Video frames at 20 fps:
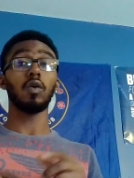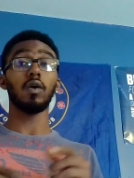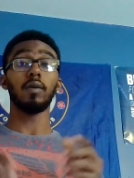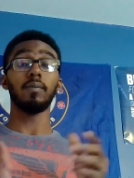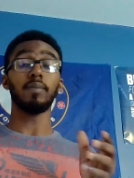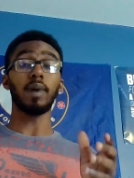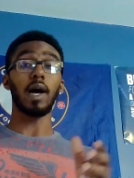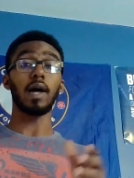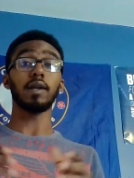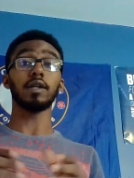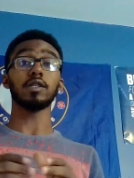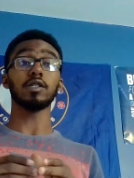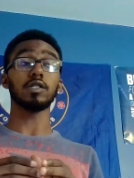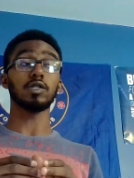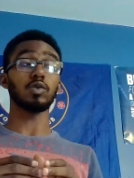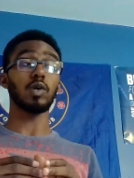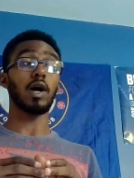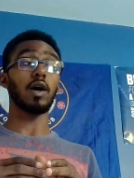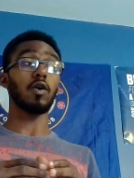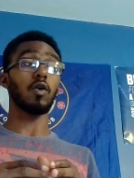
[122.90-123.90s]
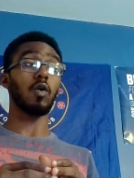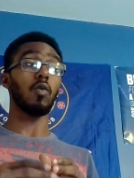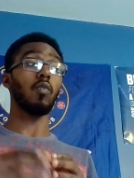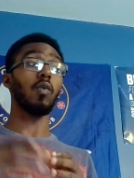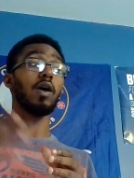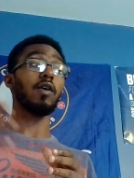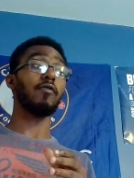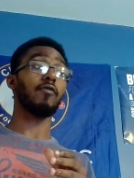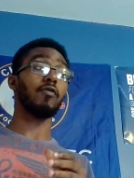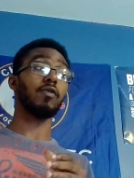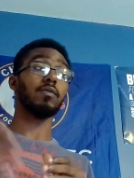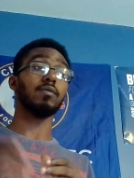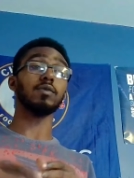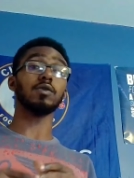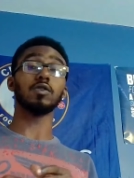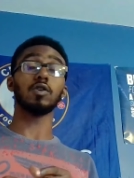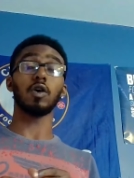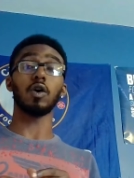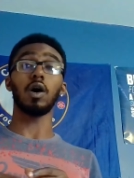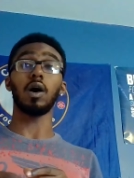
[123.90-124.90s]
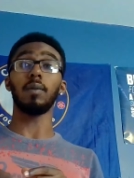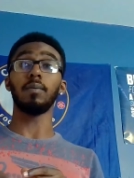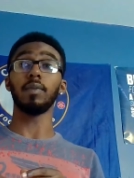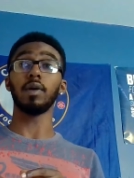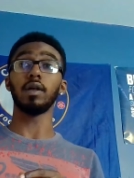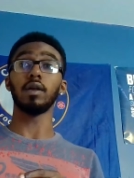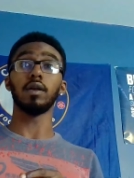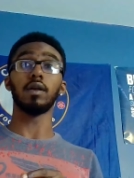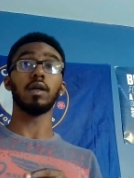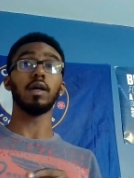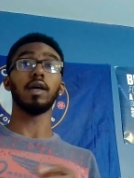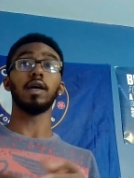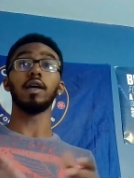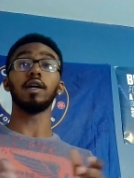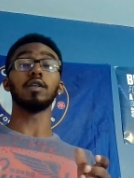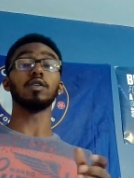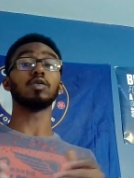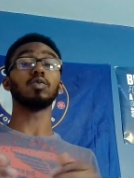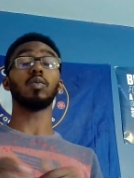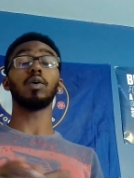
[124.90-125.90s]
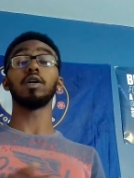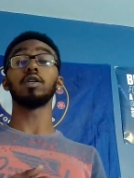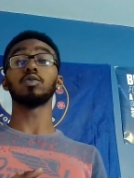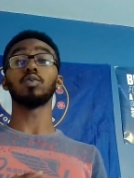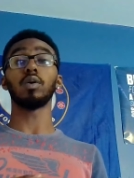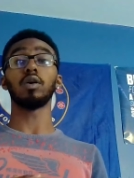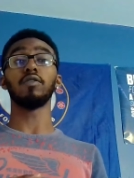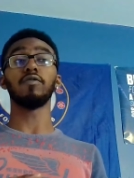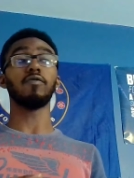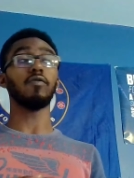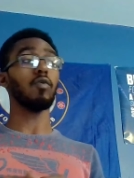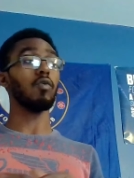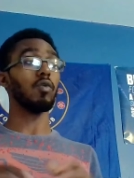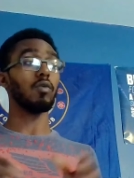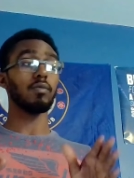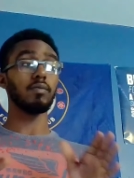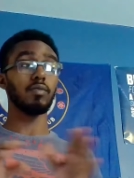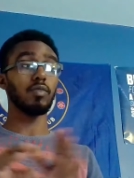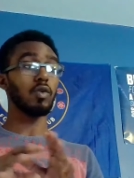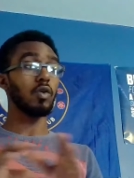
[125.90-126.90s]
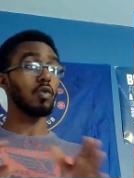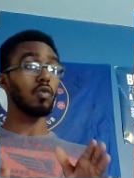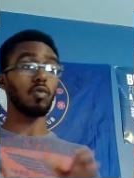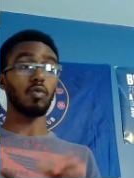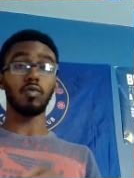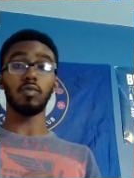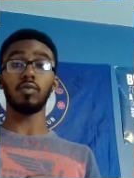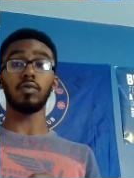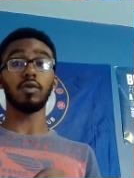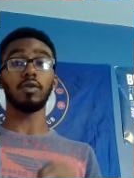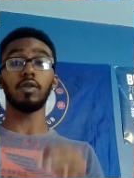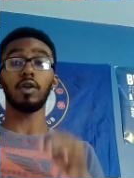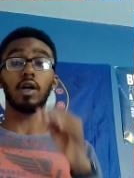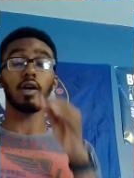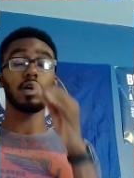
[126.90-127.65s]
buying a striker and wait for him to come in 2024. No, none